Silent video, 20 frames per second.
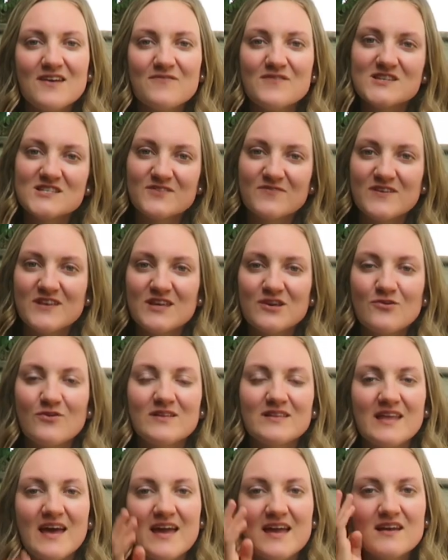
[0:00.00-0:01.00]
give this video
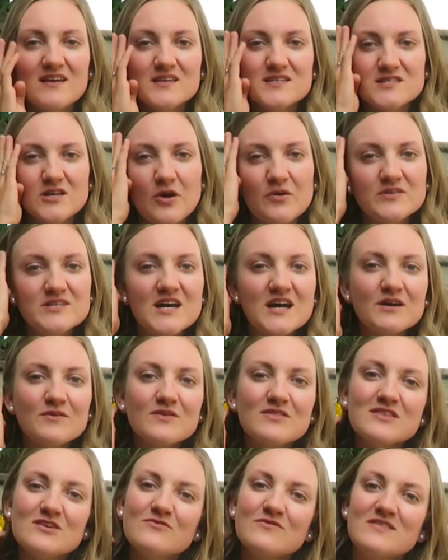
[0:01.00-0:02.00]
a like. So talk
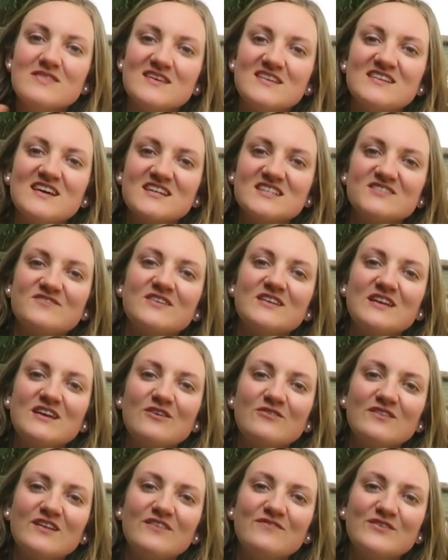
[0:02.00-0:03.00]
with you in the next
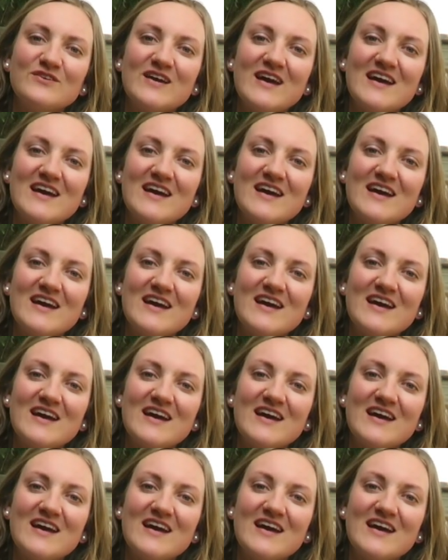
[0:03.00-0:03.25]
video. Love you